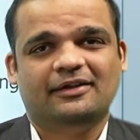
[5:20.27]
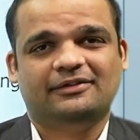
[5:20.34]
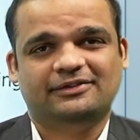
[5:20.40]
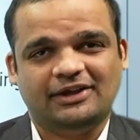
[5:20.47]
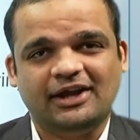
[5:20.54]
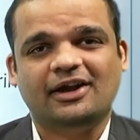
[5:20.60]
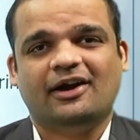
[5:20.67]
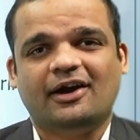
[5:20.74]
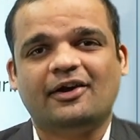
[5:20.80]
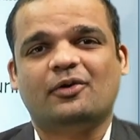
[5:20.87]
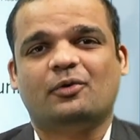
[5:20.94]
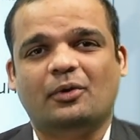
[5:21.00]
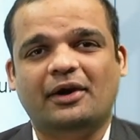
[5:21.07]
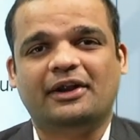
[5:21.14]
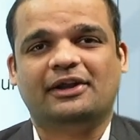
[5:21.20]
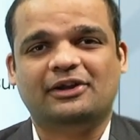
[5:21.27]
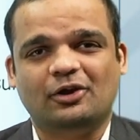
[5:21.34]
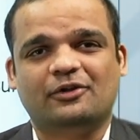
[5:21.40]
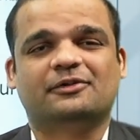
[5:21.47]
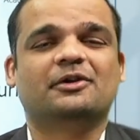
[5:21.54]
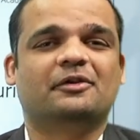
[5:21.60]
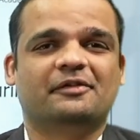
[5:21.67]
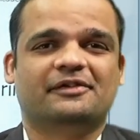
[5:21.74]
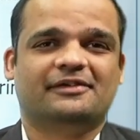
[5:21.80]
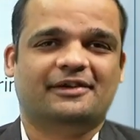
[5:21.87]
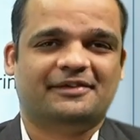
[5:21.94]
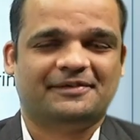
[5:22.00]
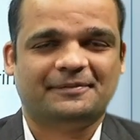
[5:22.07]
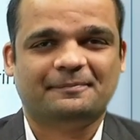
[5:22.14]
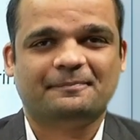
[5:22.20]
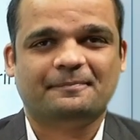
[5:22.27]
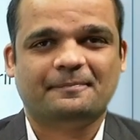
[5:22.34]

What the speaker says: They are running your services.